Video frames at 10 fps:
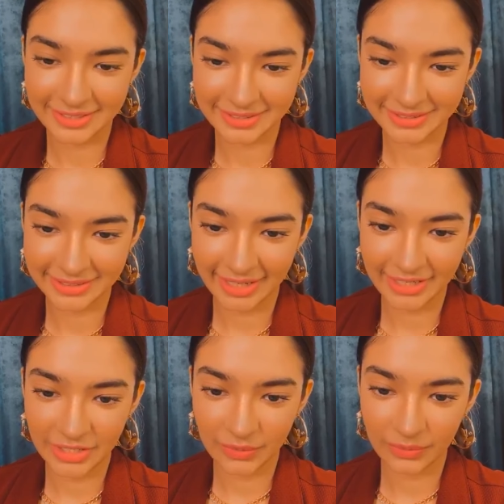Thank
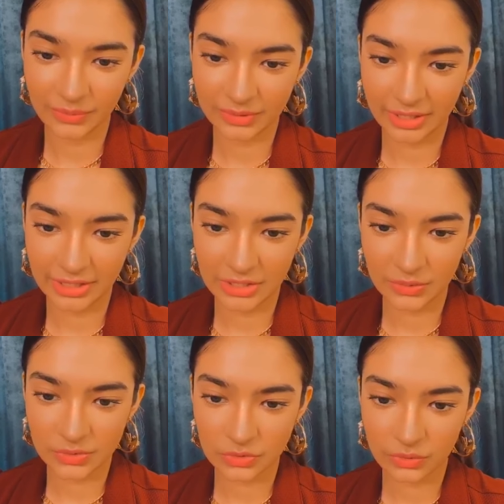you
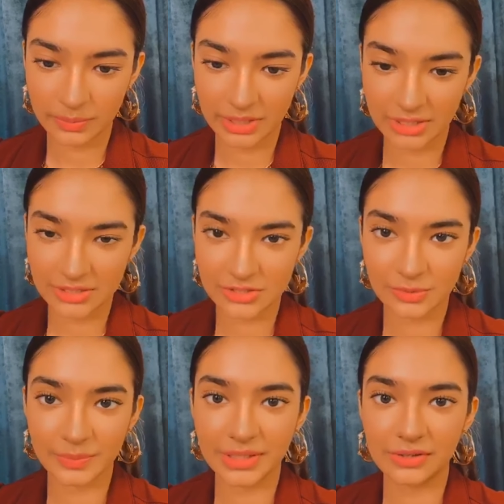so much. So
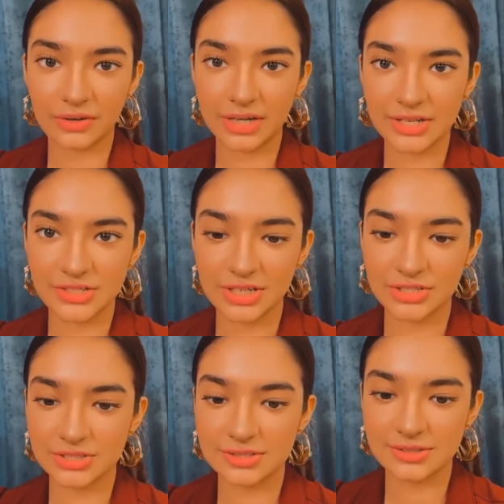many
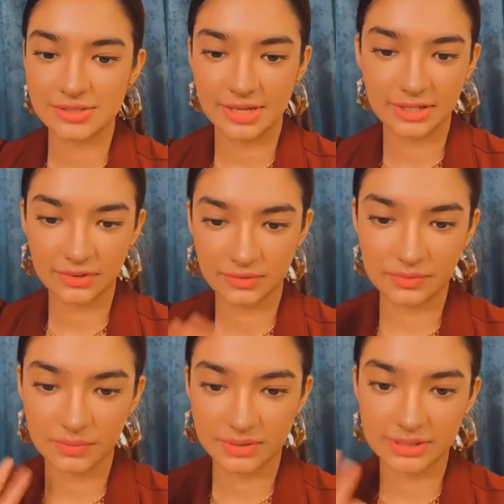congratulations. Thank you,
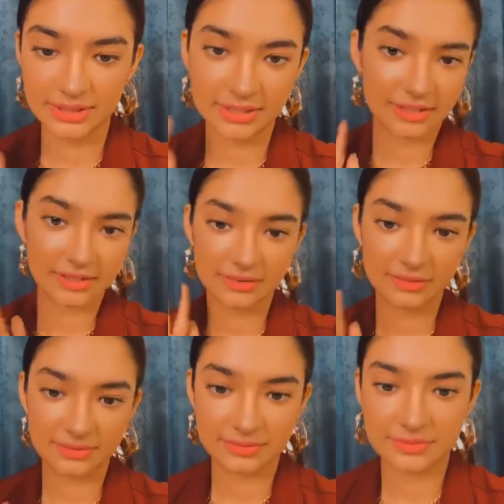everyone. Thank
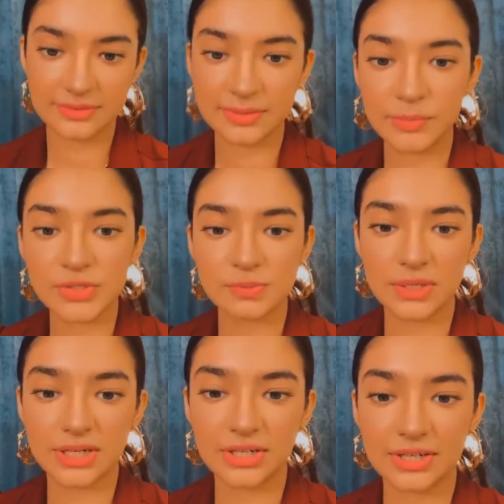you. Most pretty
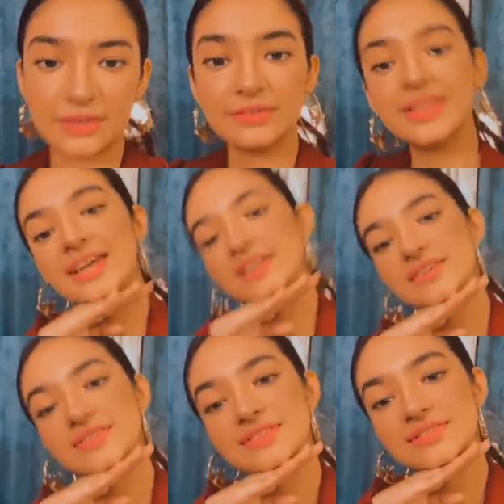girl around. Thank
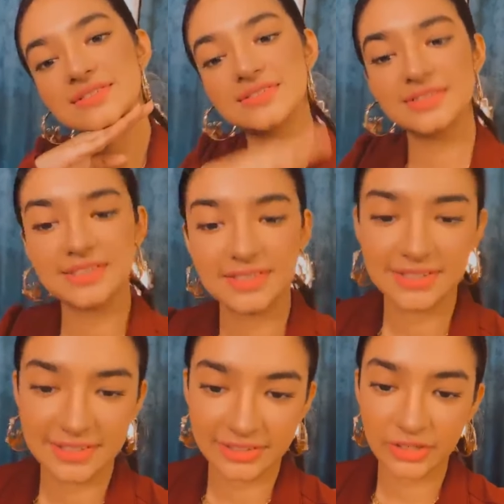you.
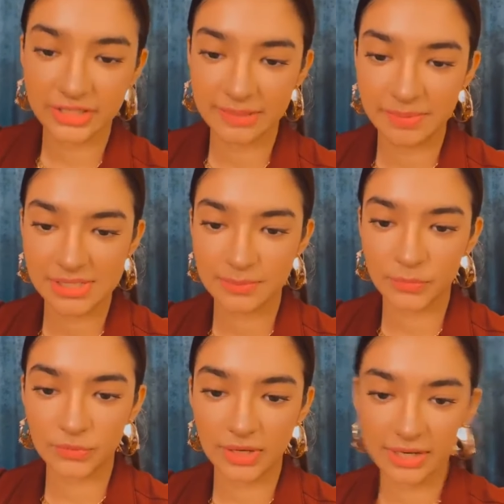Your DP is a
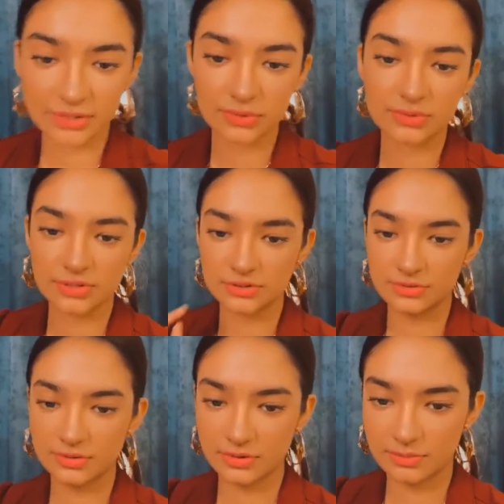mode, Ayush.
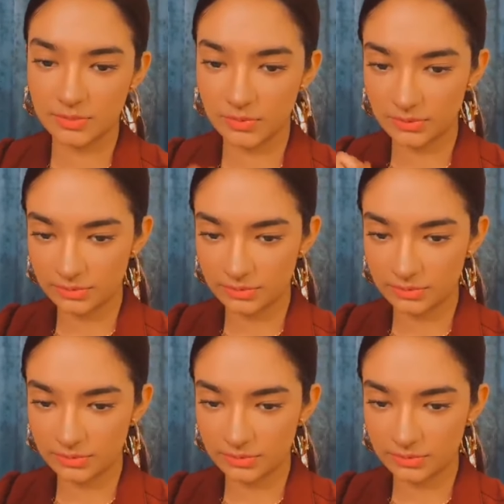A mode.